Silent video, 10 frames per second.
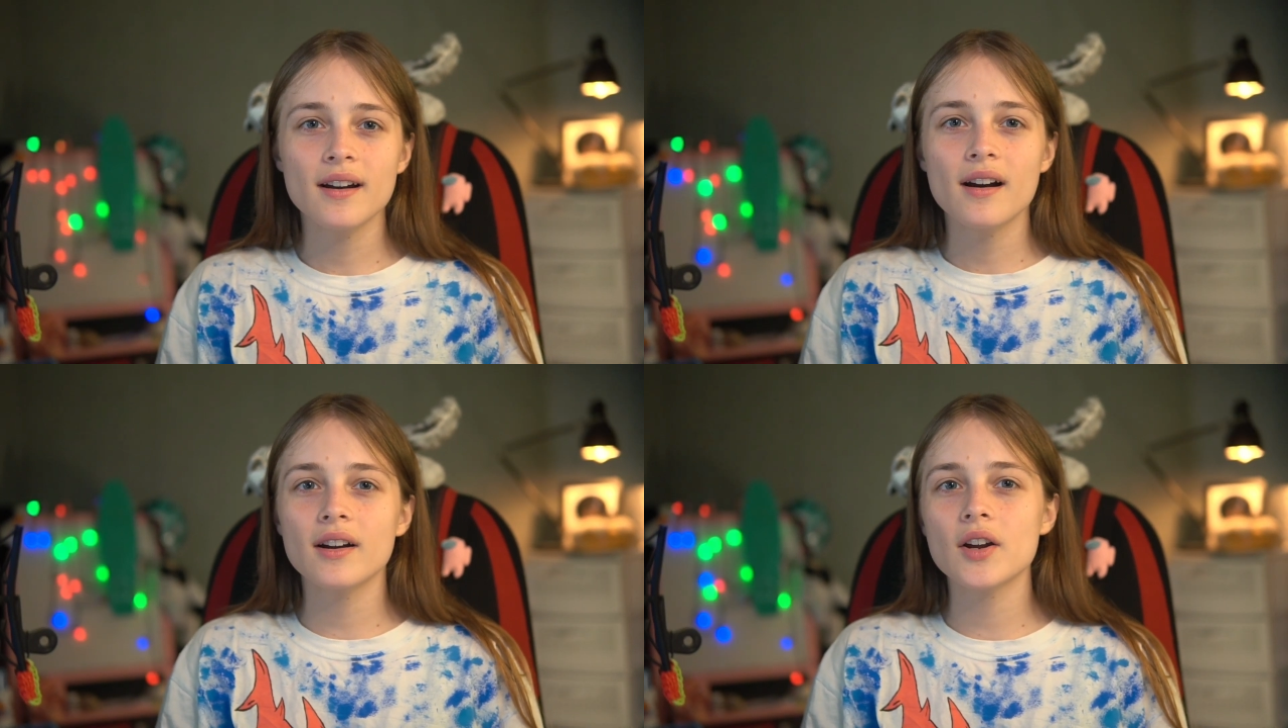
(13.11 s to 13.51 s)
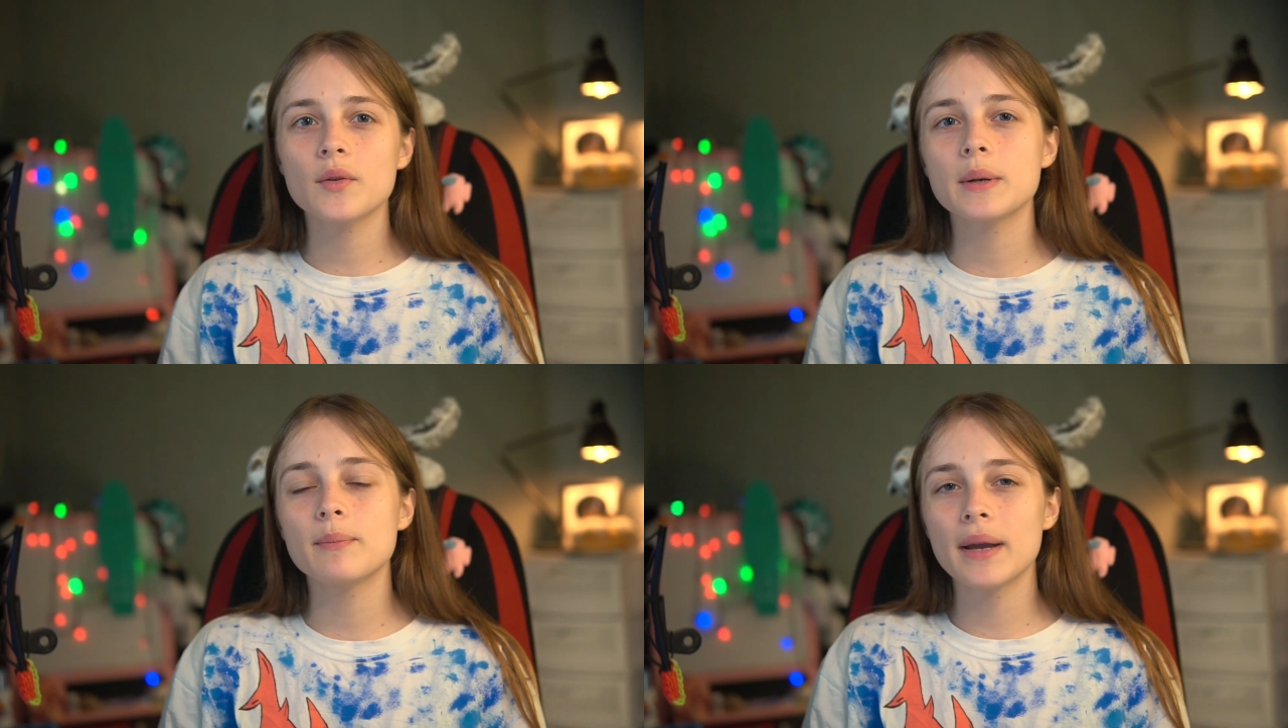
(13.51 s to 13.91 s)
are
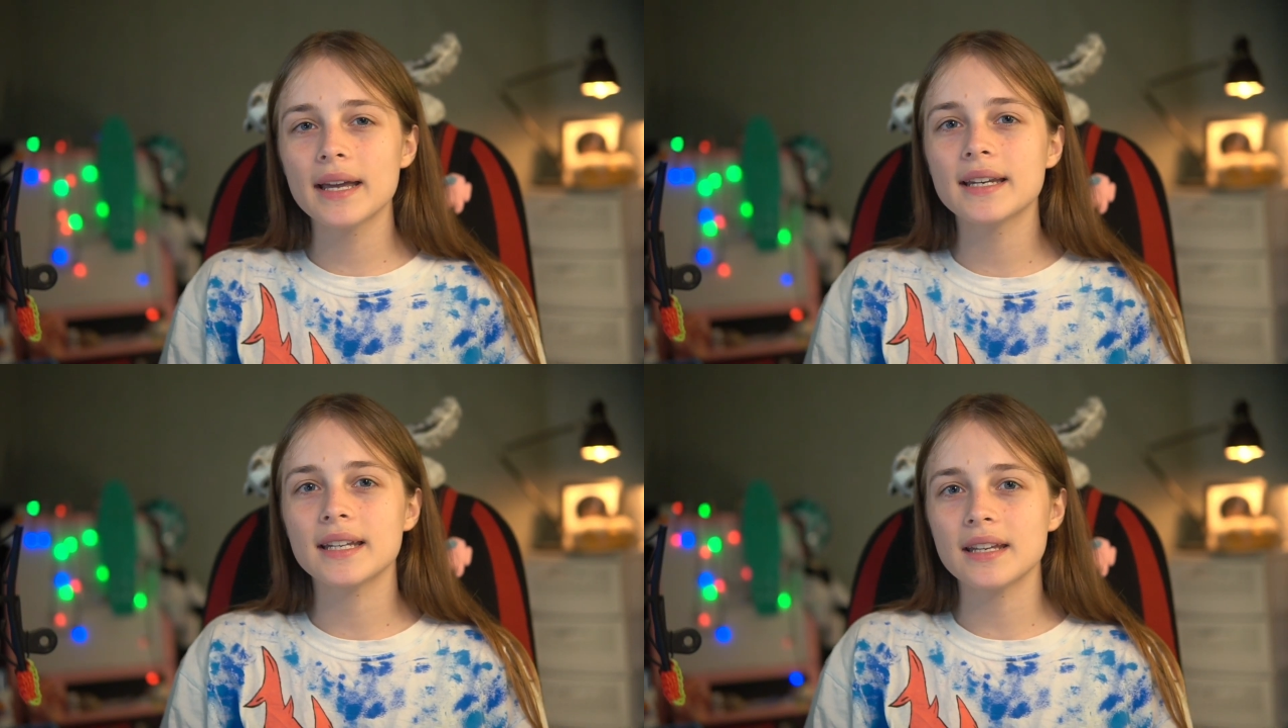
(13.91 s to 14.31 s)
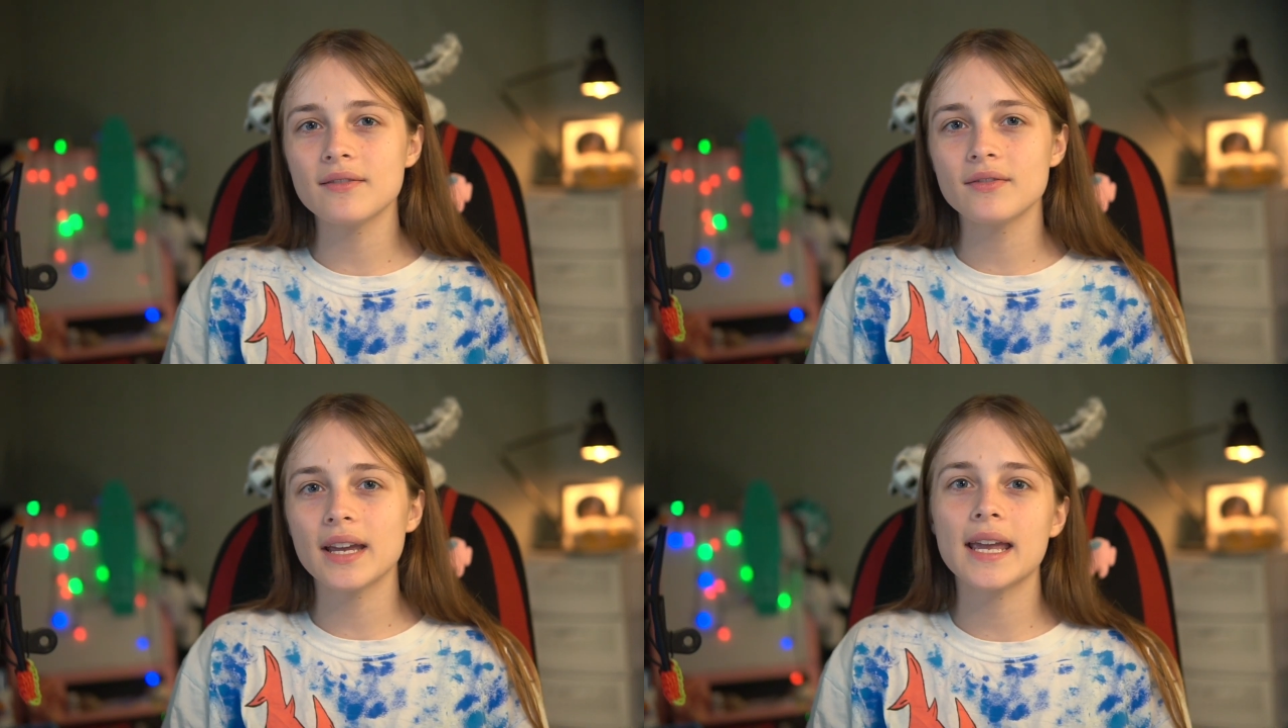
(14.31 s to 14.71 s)

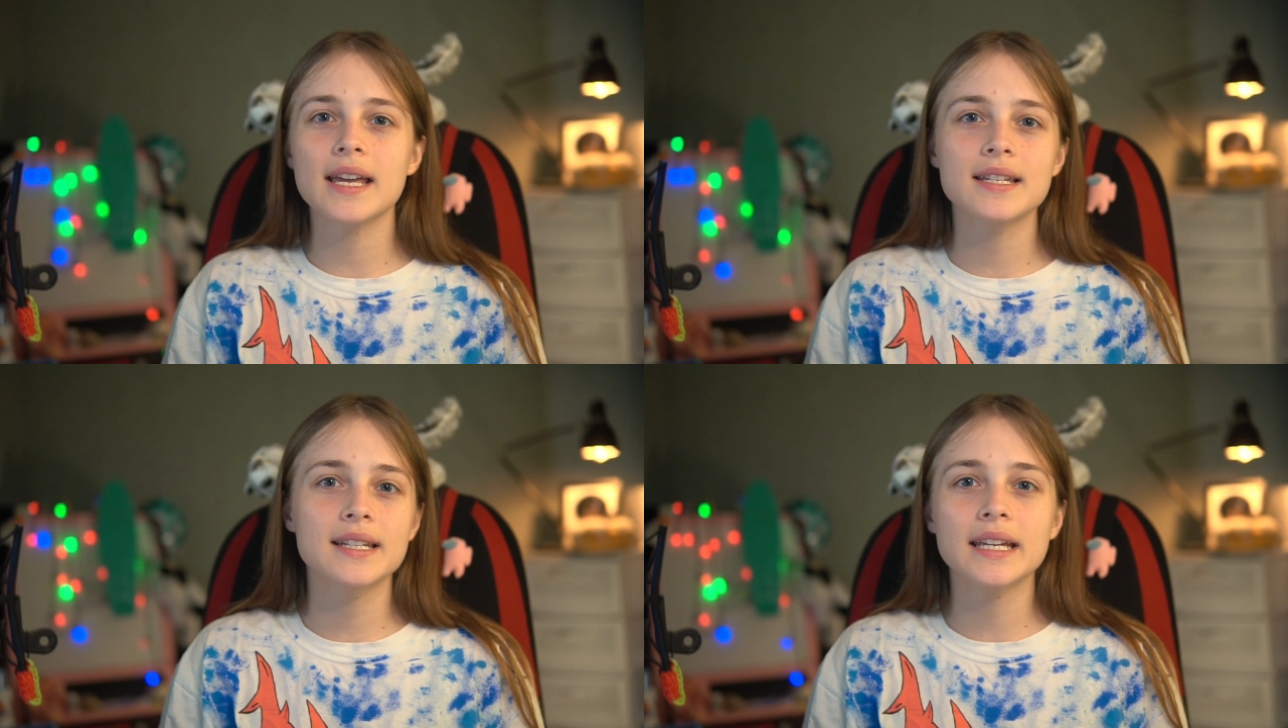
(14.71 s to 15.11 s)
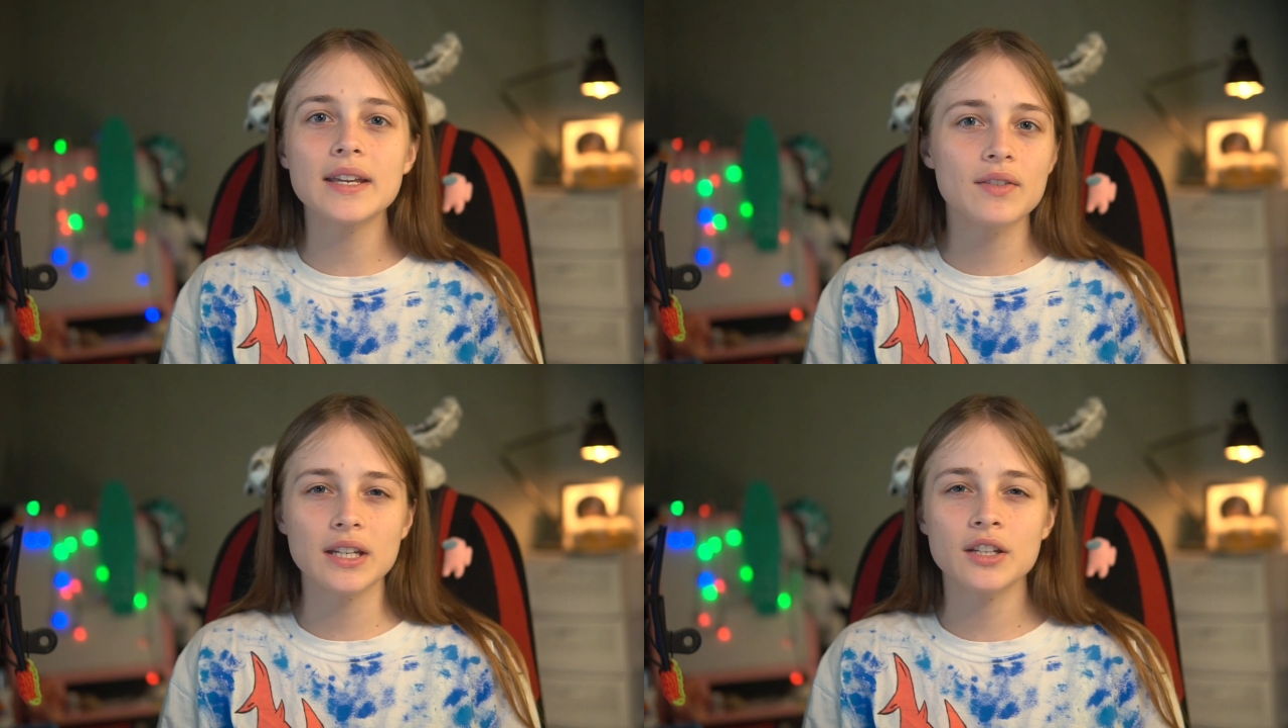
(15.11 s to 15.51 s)
repetitive and
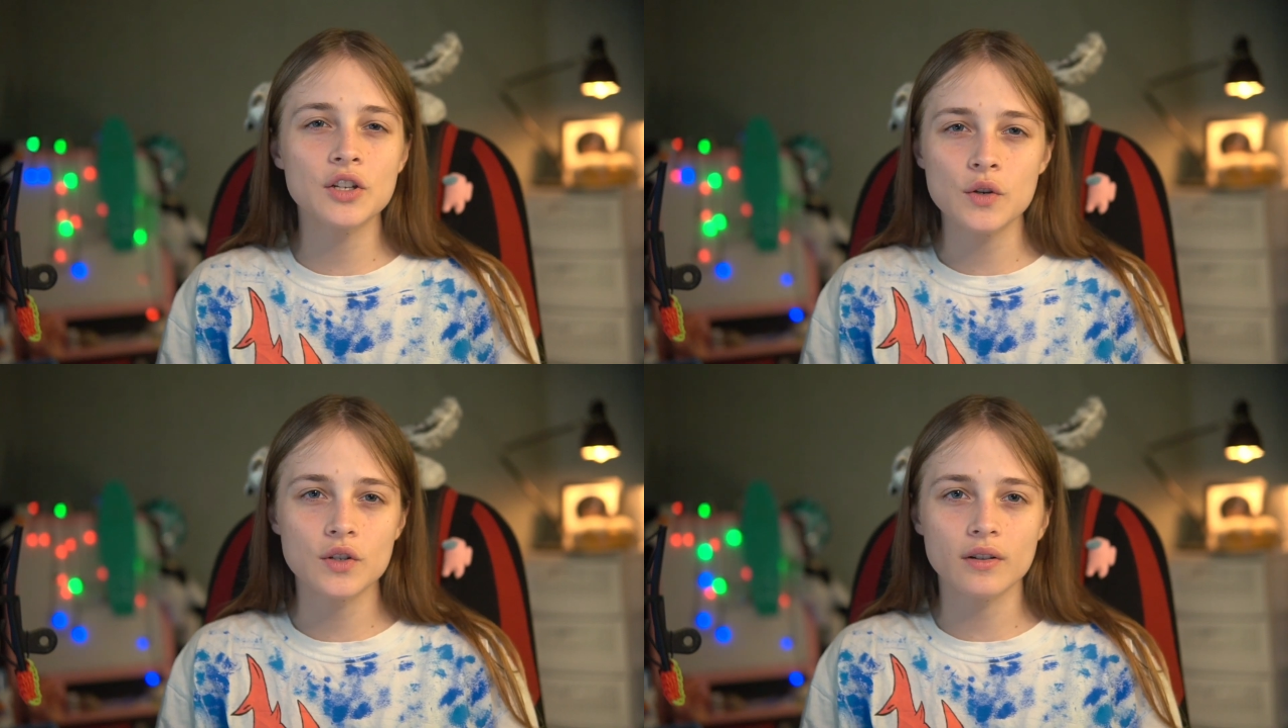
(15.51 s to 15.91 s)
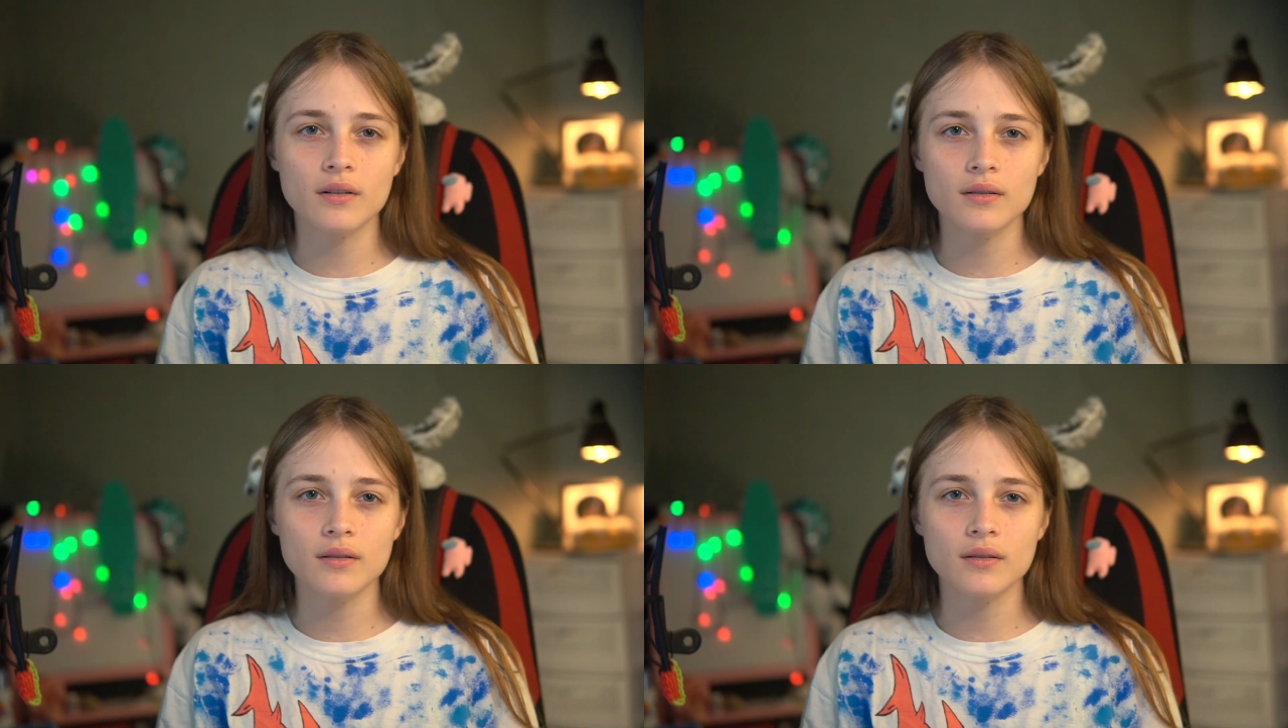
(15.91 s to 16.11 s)
even unusual.